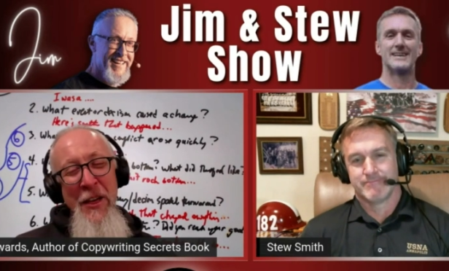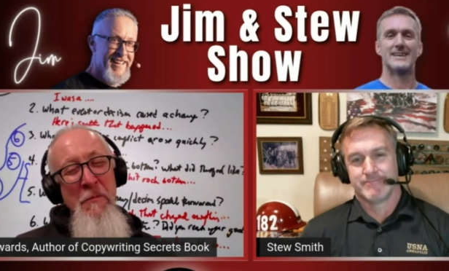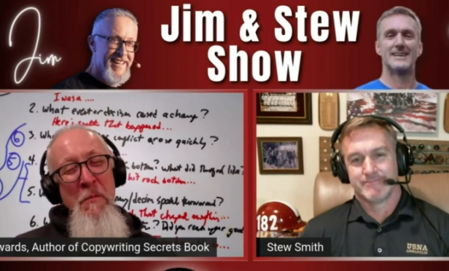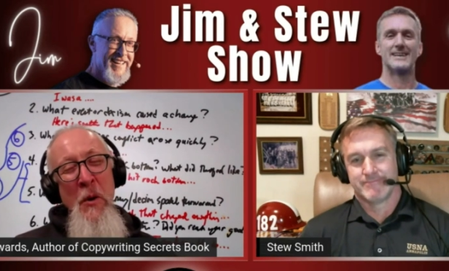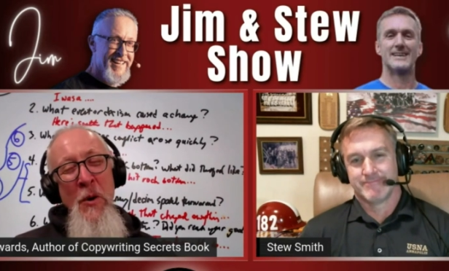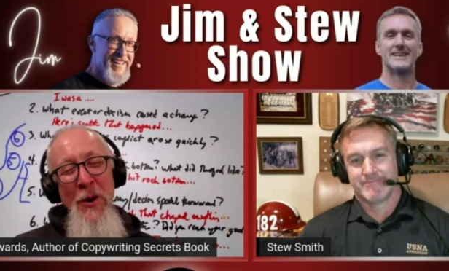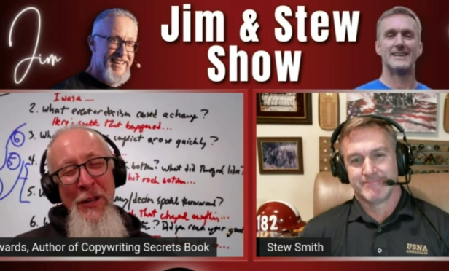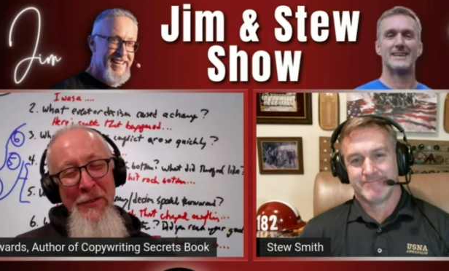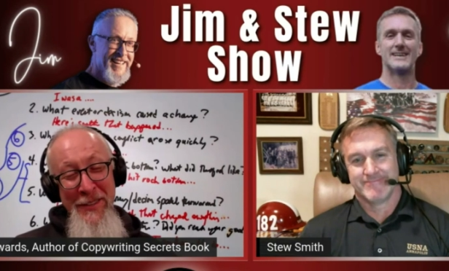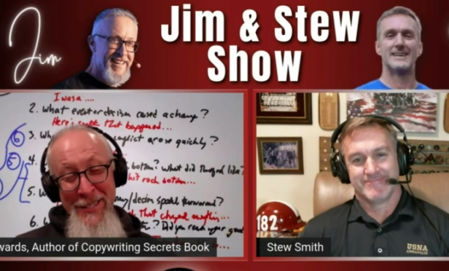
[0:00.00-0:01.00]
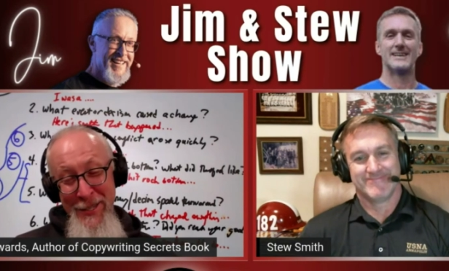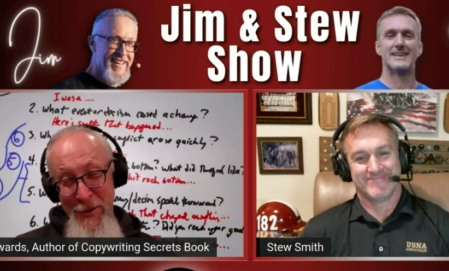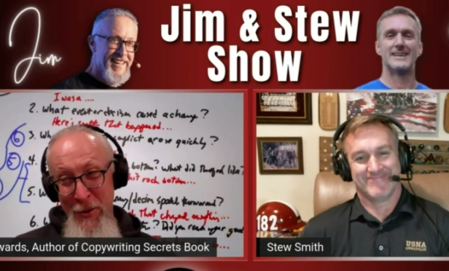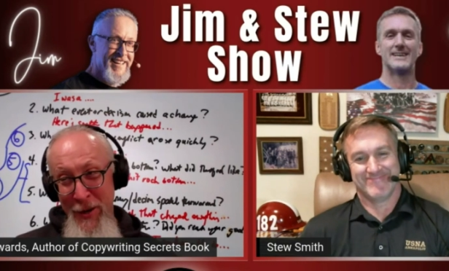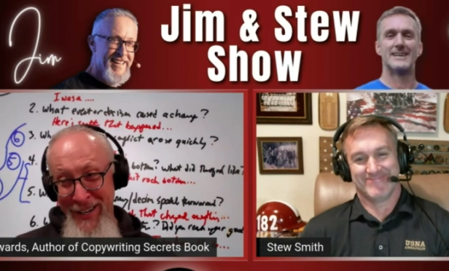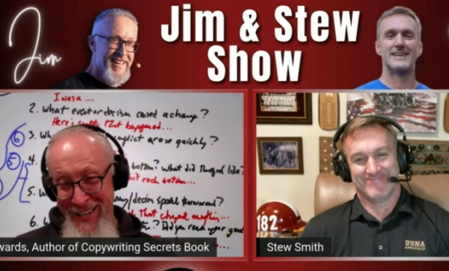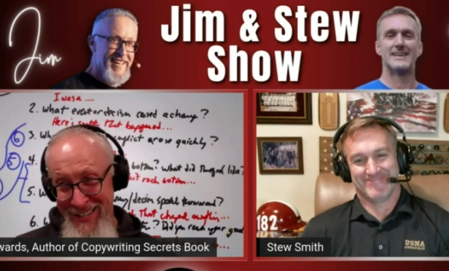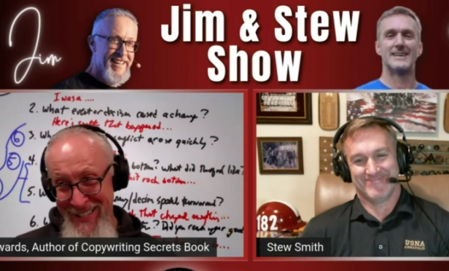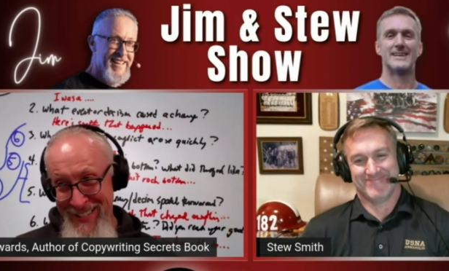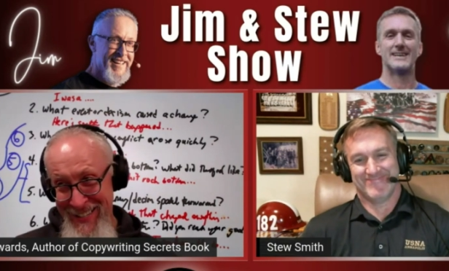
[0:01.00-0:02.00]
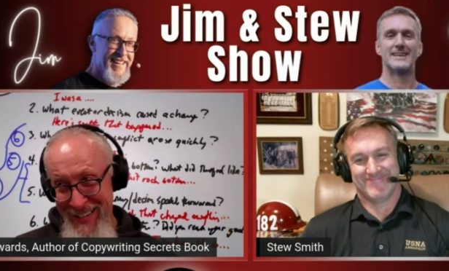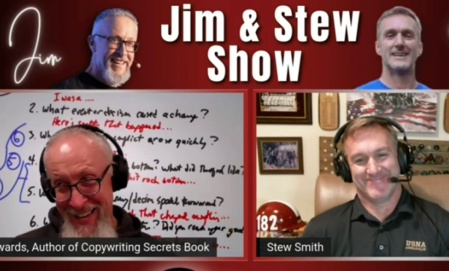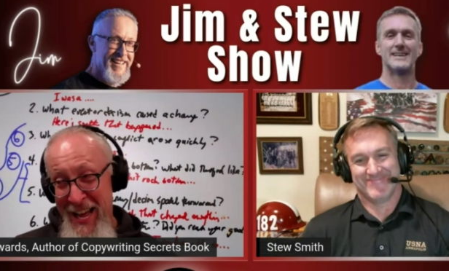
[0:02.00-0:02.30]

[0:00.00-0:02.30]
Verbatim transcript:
Speaker 1: moral of the story is